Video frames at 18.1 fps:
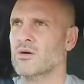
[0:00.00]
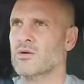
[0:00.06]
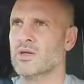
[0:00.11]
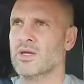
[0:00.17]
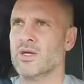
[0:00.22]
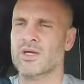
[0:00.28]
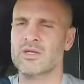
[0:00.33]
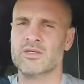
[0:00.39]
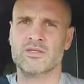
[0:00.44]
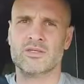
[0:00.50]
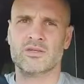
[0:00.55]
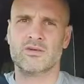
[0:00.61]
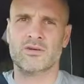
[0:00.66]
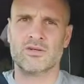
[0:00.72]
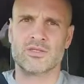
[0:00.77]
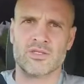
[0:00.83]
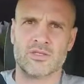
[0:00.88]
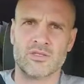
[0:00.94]
Okay, just
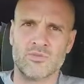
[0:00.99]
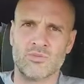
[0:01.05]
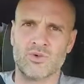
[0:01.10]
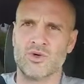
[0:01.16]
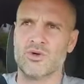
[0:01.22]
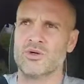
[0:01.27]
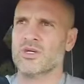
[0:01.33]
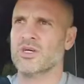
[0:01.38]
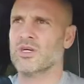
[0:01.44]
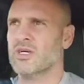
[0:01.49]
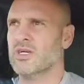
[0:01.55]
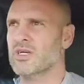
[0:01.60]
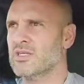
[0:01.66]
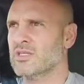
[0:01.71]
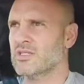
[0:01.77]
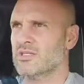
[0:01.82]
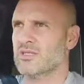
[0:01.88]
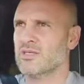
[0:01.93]
crossing the border
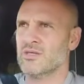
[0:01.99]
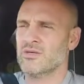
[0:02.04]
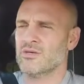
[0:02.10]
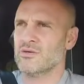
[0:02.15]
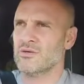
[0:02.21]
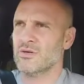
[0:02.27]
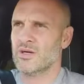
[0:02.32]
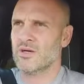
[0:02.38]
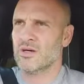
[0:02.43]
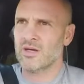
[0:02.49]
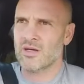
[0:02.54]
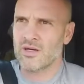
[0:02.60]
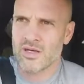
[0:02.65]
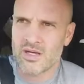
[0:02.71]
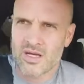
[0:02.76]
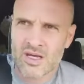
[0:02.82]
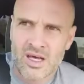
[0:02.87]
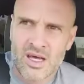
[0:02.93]
into uh,
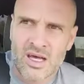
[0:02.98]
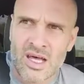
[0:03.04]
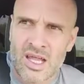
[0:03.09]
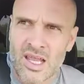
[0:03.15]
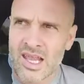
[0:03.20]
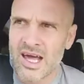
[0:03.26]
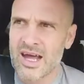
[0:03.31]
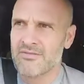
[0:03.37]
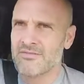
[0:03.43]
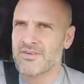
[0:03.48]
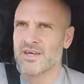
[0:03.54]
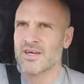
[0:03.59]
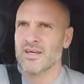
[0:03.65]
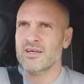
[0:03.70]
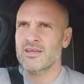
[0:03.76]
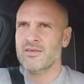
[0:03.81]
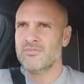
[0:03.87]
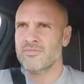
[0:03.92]

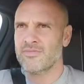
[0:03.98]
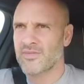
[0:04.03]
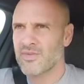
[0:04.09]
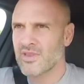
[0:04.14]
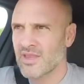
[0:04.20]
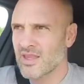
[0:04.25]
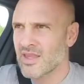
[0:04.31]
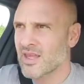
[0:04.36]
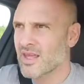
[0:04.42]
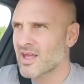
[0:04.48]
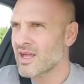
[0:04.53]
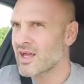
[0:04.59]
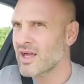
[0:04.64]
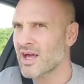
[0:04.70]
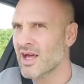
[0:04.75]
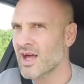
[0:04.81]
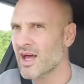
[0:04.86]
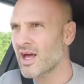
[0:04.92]
Latvia,
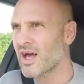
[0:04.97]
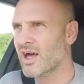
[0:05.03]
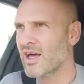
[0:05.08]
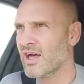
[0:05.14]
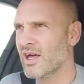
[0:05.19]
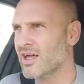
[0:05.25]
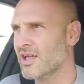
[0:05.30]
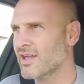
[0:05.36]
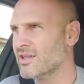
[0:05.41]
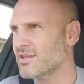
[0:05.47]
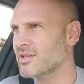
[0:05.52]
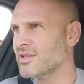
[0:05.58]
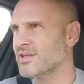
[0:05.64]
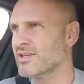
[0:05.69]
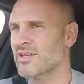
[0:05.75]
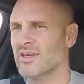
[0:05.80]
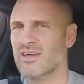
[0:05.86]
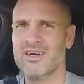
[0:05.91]
and
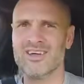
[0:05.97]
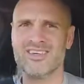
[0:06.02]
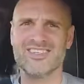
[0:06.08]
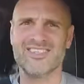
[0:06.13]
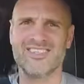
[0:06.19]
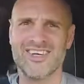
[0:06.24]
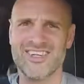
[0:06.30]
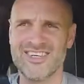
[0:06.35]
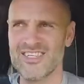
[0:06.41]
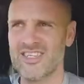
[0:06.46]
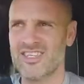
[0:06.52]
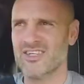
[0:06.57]
the uh, sun is